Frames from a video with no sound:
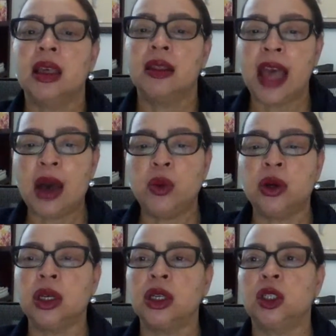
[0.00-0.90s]
That
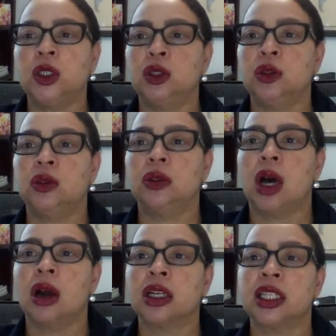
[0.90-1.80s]
will conclude
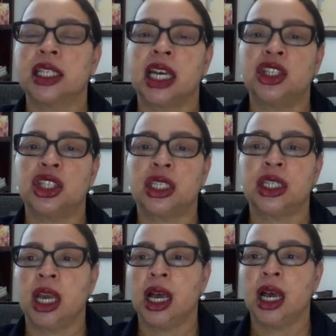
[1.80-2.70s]
our
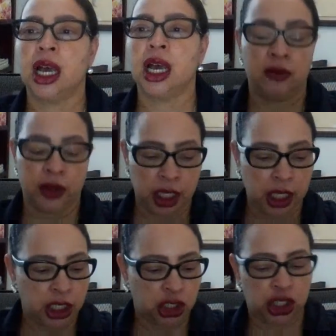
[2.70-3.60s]
discussion of
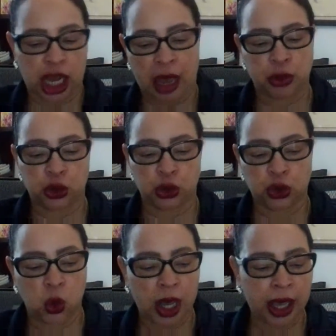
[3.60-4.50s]
Chapter
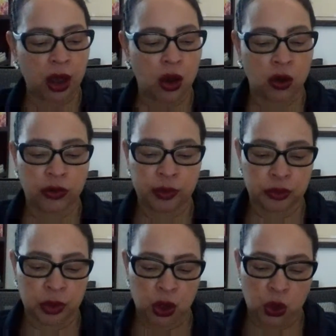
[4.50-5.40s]
12,
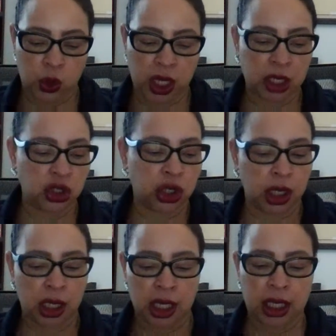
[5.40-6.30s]
which
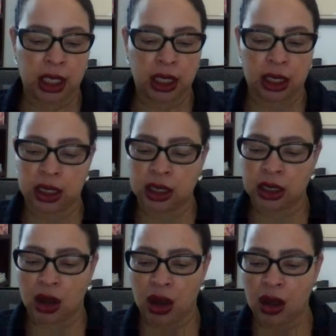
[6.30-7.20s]

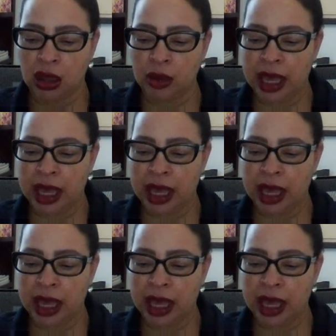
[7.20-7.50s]
is all